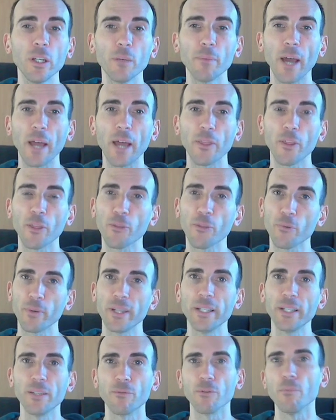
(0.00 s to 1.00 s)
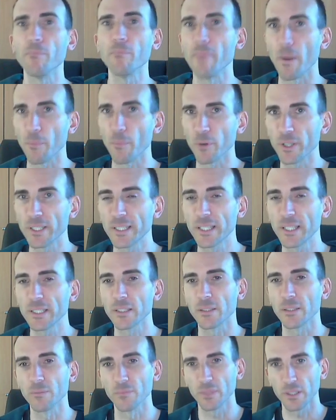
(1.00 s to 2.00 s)
about the three different memory
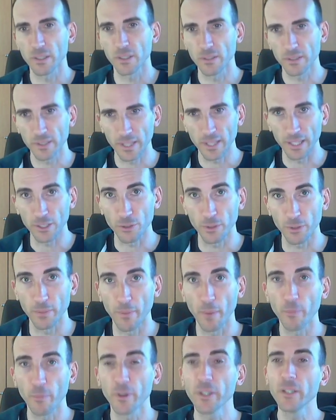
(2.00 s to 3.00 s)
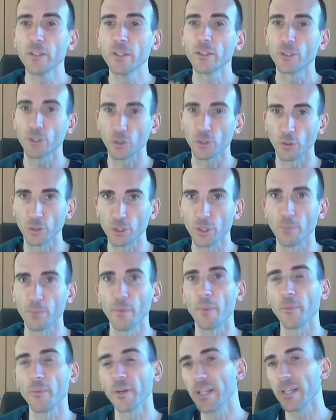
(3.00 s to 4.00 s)
systems: sensory memory, short-term
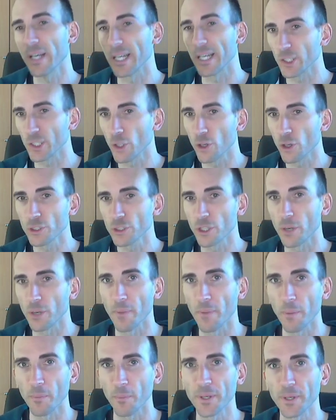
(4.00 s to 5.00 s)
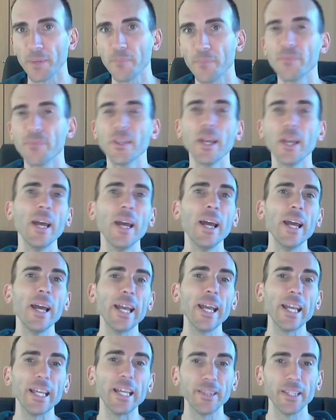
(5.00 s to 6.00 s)
memory, and long-term memory.
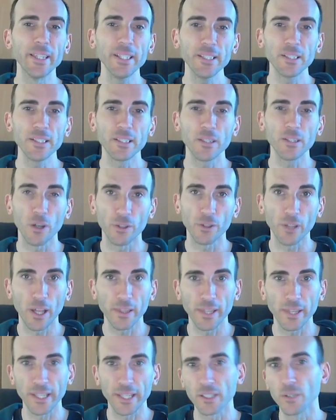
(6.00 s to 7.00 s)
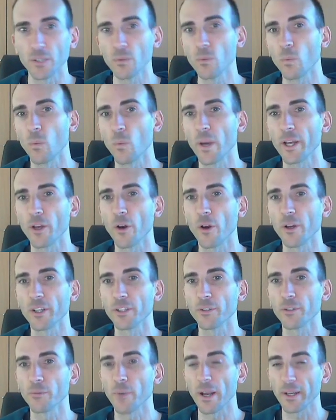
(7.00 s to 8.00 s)
In this online lesson, we're going
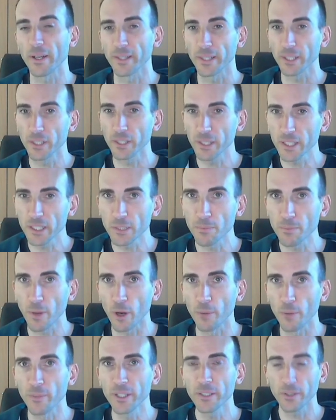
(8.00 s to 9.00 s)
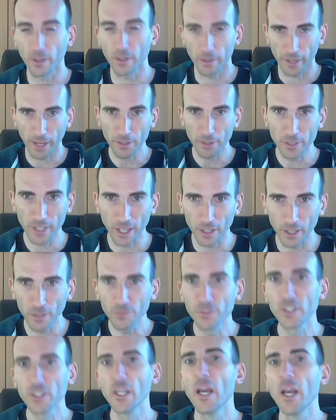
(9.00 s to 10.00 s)
to run a little experiment on ourselves